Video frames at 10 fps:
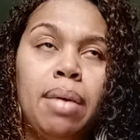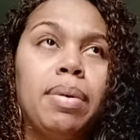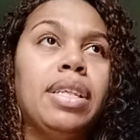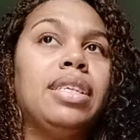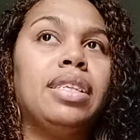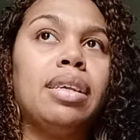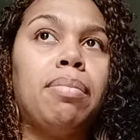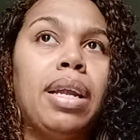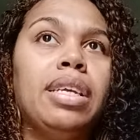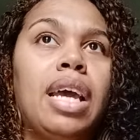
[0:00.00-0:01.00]
But this is
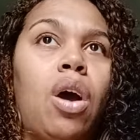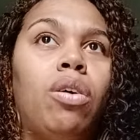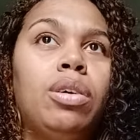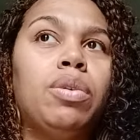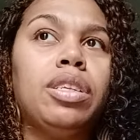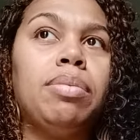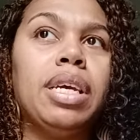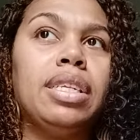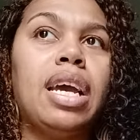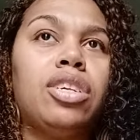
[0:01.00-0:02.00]
somebody that only wants to be
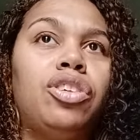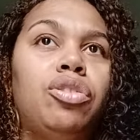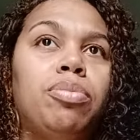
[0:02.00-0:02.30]
attached to you